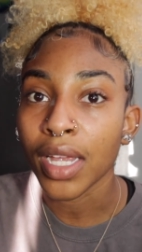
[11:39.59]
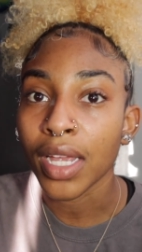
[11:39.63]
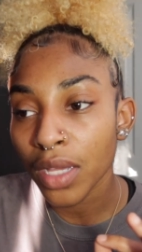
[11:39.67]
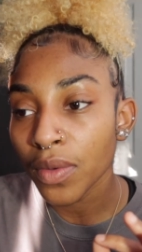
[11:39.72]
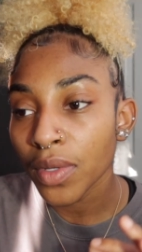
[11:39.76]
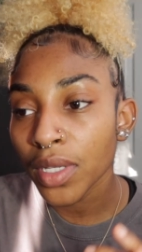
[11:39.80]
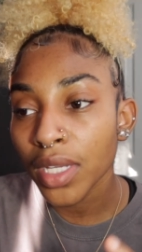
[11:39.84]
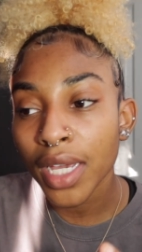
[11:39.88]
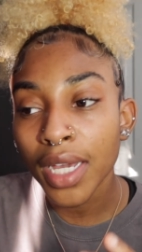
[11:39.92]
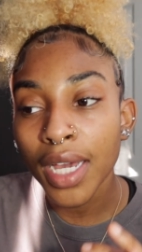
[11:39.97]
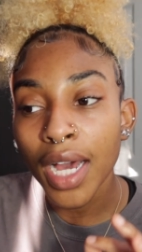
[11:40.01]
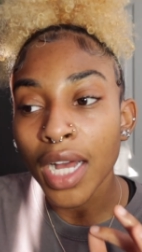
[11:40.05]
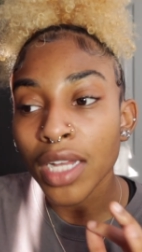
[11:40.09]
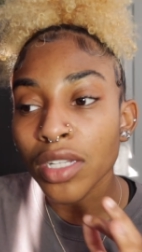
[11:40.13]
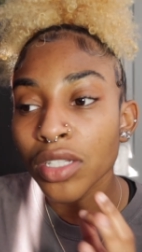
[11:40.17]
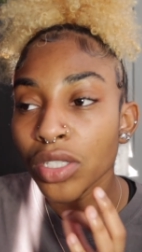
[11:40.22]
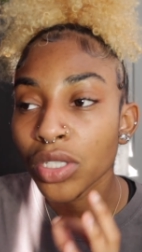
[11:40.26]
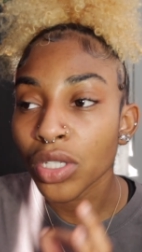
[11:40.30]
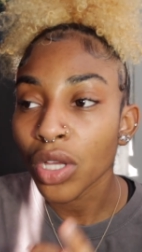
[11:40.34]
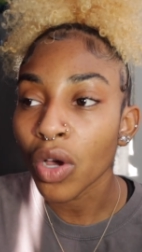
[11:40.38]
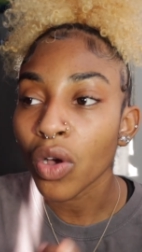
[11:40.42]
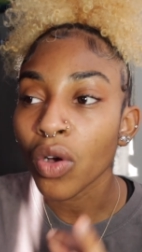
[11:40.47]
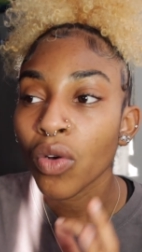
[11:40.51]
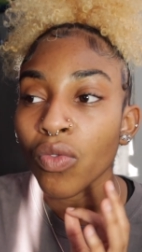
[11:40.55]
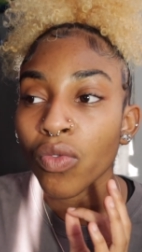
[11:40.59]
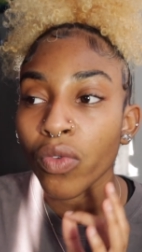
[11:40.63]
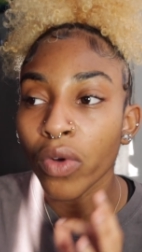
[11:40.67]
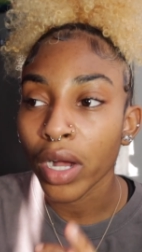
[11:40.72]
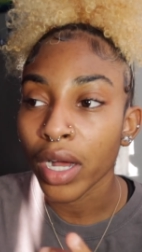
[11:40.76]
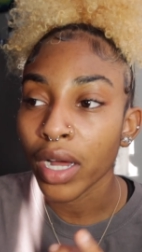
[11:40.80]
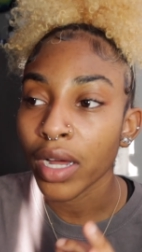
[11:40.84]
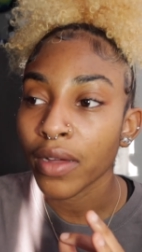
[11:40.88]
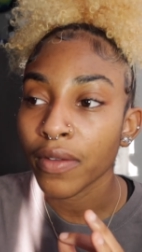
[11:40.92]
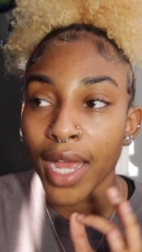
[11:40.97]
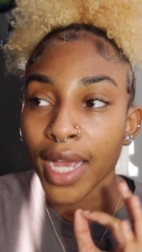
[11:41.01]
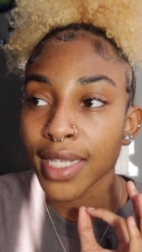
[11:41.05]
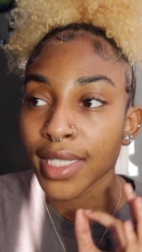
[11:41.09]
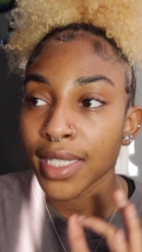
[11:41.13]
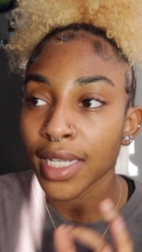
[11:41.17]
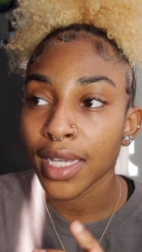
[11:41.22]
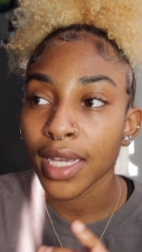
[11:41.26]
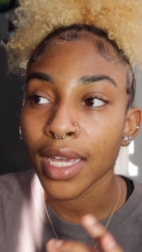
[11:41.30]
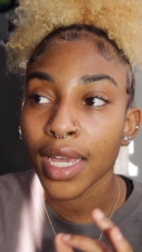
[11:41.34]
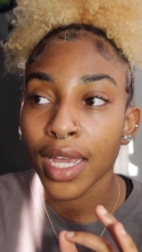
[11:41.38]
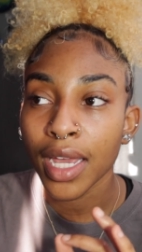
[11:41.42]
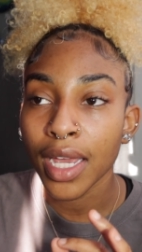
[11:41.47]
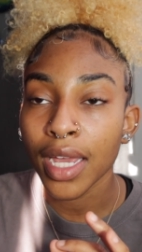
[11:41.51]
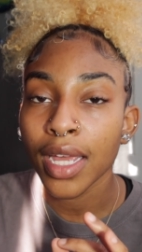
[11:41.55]
It, it got so rough as a
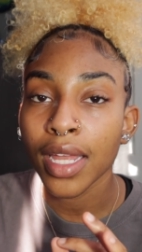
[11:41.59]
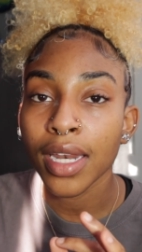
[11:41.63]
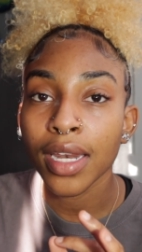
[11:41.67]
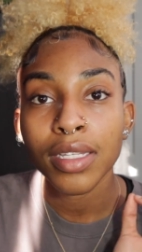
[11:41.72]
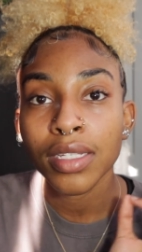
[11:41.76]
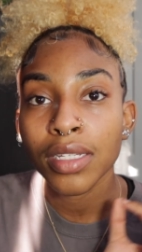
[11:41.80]
kid,